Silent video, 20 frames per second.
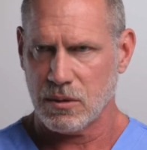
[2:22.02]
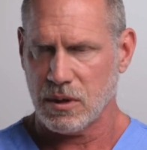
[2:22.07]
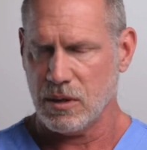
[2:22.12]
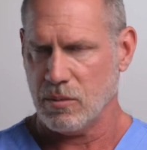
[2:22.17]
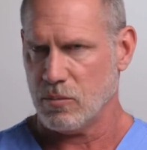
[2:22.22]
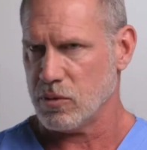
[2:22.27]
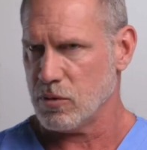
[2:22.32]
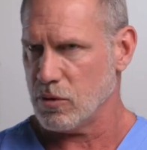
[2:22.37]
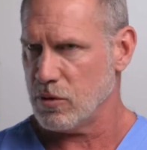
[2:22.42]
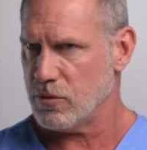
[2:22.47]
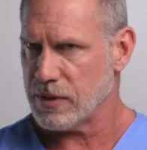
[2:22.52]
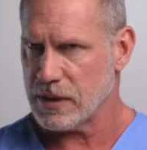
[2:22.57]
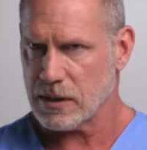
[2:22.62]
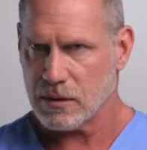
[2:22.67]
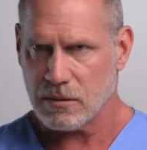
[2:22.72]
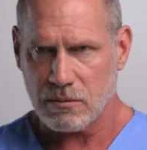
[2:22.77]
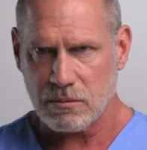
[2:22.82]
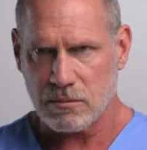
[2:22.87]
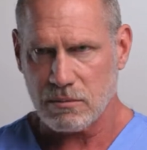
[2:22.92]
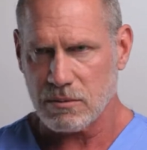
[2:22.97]

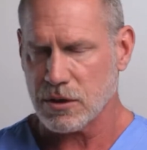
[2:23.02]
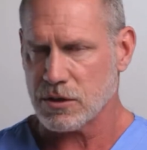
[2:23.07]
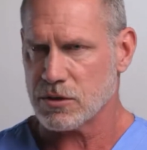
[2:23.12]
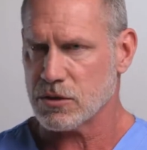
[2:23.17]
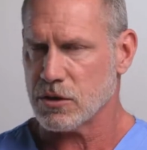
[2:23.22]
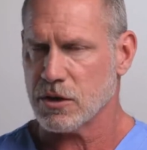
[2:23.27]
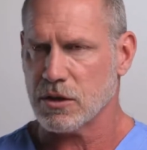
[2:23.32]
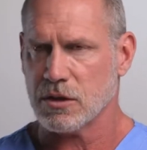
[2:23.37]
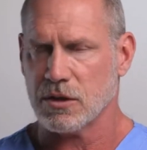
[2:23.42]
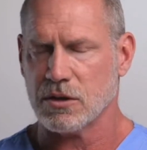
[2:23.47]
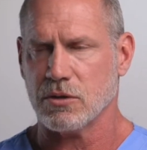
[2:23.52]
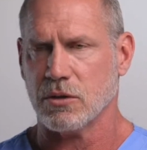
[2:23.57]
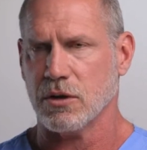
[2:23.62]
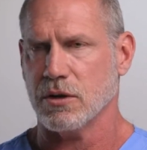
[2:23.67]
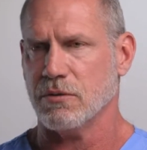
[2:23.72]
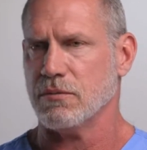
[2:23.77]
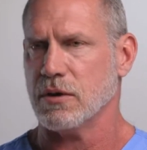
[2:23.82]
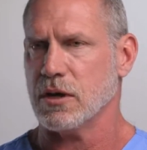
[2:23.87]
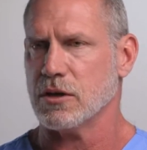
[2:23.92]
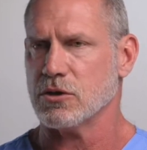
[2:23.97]
Improving their
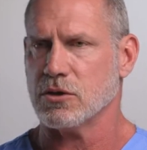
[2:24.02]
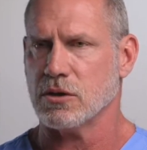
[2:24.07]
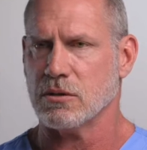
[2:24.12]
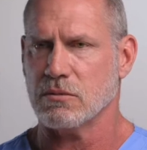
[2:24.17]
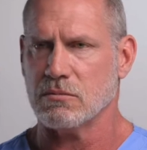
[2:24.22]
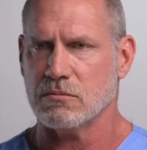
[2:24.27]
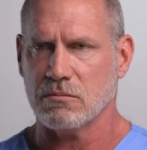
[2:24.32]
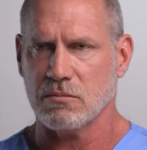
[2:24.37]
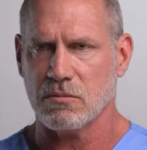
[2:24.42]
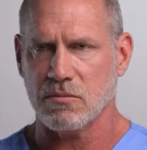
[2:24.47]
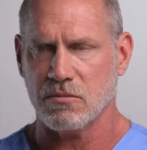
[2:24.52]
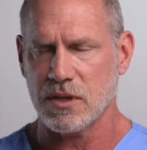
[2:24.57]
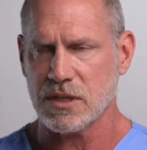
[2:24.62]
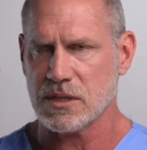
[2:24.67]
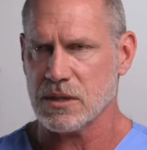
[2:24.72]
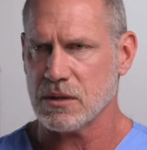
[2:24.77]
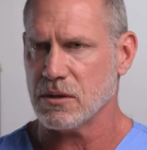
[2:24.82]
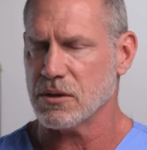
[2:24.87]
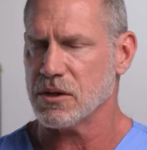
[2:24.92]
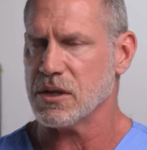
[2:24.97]
circulatory function,
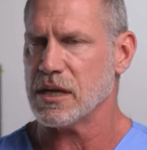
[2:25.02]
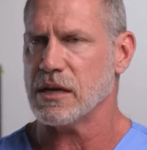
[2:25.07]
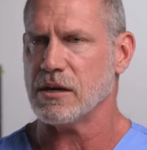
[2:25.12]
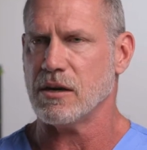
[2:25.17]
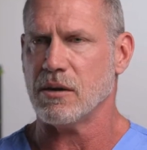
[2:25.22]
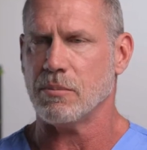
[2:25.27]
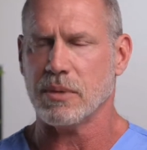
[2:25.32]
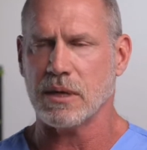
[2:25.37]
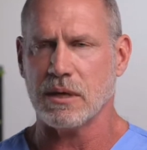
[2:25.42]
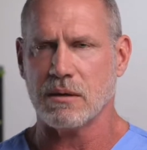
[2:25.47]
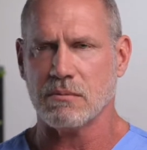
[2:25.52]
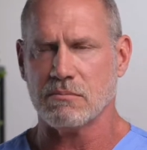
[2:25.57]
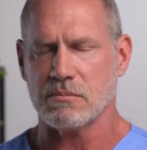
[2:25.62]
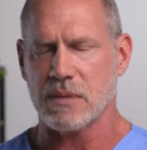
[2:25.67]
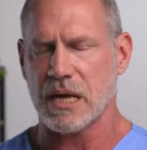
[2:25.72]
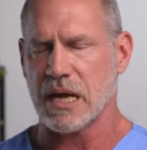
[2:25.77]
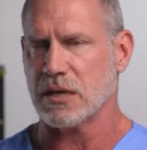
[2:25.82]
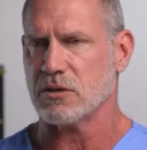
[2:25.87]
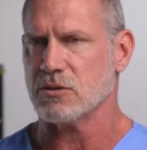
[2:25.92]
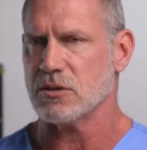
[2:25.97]
physical therapy,
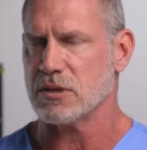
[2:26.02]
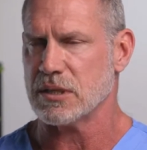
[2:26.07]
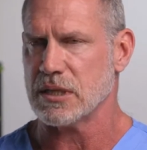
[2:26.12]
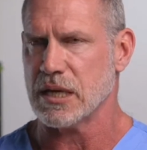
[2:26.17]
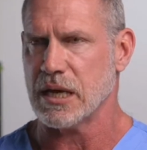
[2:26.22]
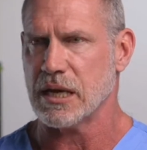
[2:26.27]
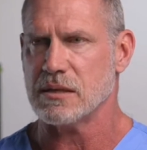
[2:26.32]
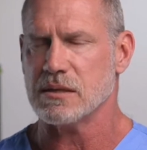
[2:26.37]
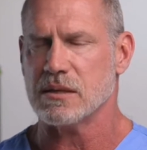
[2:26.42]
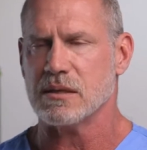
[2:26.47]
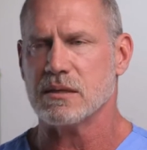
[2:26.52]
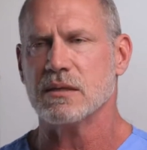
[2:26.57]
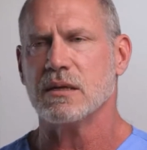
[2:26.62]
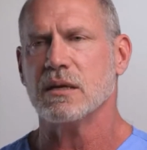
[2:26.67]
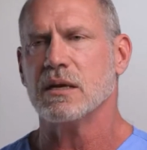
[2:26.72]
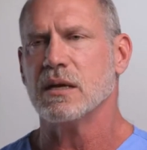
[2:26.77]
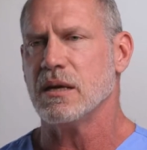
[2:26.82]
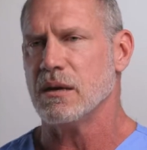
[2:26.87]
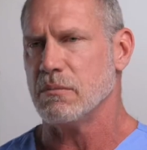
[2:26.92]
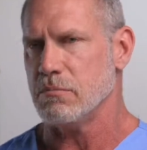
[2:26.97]
exercises,
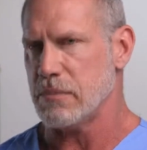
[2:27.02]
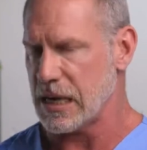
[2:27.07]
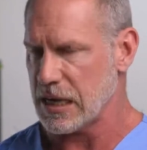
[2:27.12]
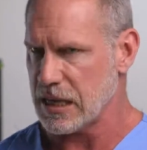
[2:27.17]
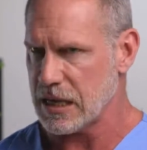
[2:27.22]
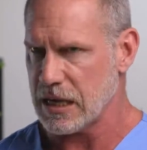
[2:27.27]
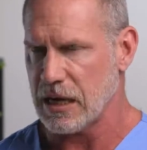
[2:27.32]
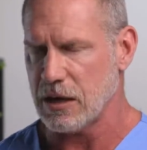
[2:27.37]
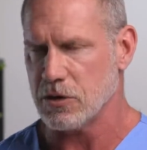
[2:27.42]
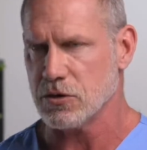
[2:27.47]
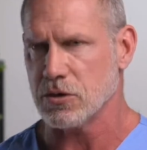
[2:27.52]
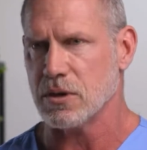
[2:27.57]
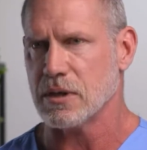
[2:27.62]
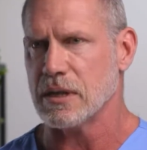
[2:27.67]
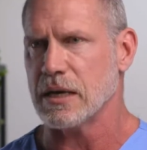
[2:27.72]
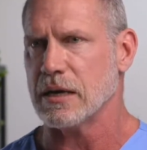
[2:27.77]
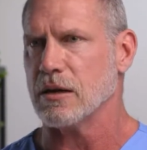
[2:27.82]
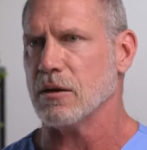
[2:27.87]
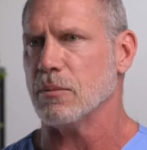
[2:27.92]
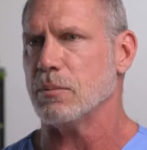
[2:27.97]
medication
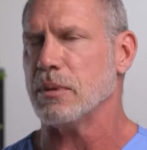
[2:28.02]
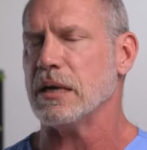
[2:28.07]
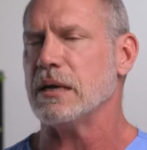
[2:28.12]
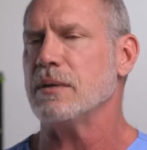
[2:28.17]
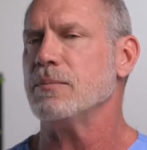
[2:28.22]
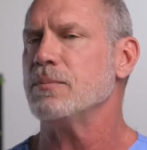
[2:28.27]
therapy,